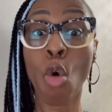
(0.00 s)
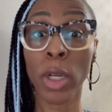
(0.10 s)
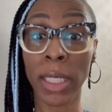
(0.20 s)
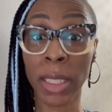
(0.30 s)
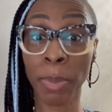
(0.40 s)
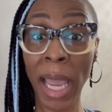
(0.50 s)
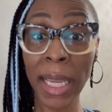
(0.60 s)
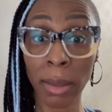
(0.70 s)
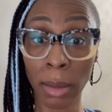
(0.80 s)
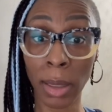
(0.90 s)
of this
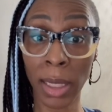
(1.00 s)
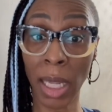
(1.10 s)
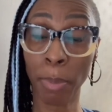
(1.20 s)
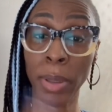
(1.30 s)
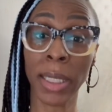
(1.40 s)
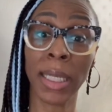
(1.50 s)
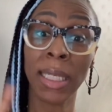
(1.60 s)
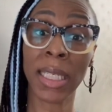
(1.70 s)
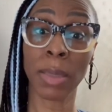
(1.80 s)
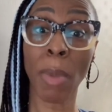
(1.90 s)
painting that put it in
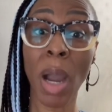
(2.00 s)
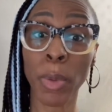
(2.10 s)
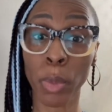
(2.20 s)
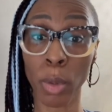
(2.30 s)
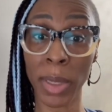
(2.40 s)
his mama room.